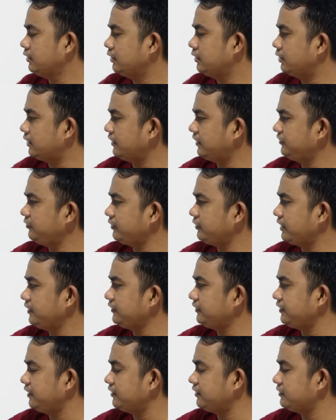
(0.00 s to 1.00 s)
As you can
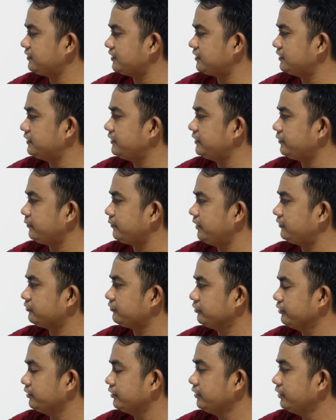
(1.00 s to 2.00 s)
see in our solid
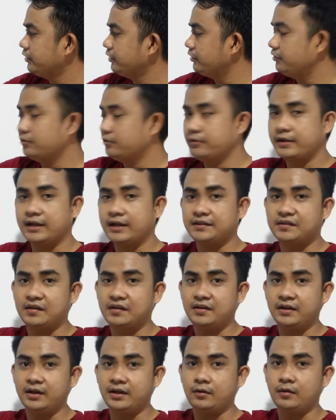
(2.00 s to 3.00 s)
equation, yung right side
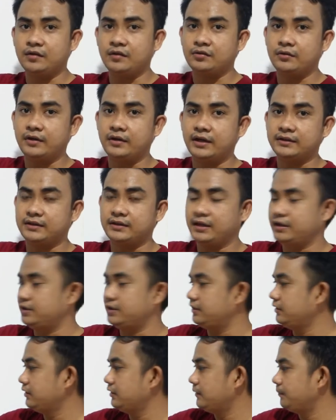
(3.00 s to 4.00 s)
ng equation natin
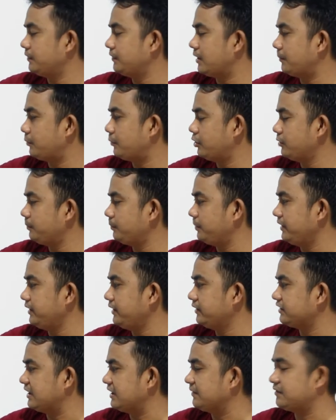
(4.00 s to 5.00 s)
na
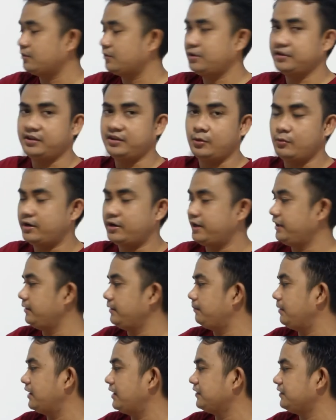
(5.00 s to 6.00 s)
4p times 70y
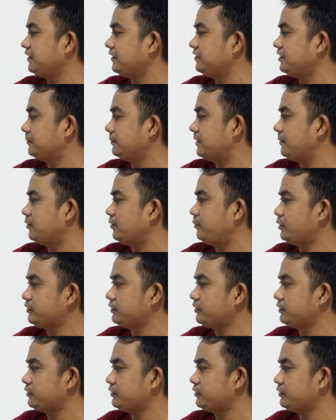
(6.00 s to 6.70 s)
plus 65 over